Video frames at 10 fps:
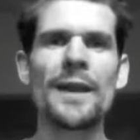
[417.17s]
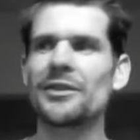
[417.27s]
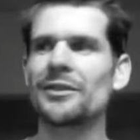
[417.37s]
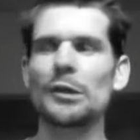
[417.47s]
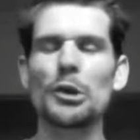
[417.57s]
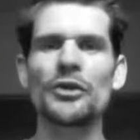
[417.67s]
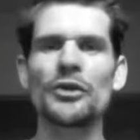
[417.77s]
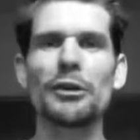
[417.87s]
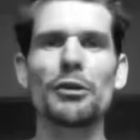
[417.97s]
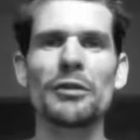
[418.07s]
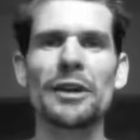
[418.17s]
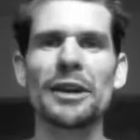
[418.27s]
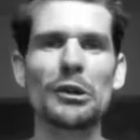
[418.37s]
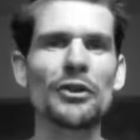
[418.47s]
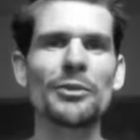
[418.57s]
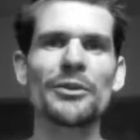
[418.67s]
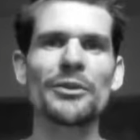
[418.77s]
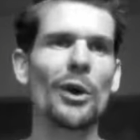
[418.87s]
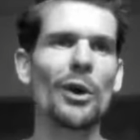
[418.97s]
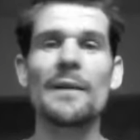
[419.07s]
They just lose their career, lose
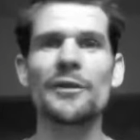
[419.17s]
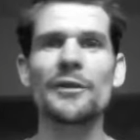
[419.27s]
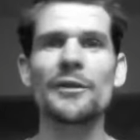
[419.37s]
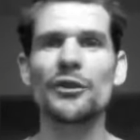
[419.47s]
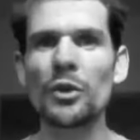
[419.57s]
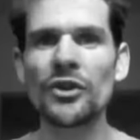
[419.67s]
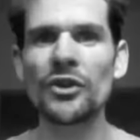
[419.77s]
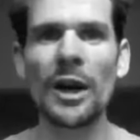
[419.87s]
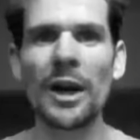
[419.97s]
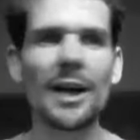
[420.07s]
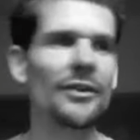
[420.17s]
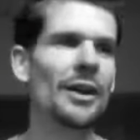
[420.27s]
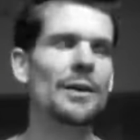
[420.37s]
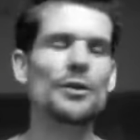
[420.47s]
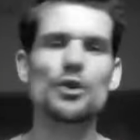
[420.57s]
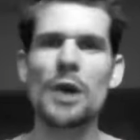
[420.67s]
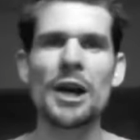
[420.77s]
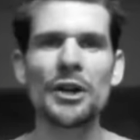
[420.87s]
themselves, suicides, drug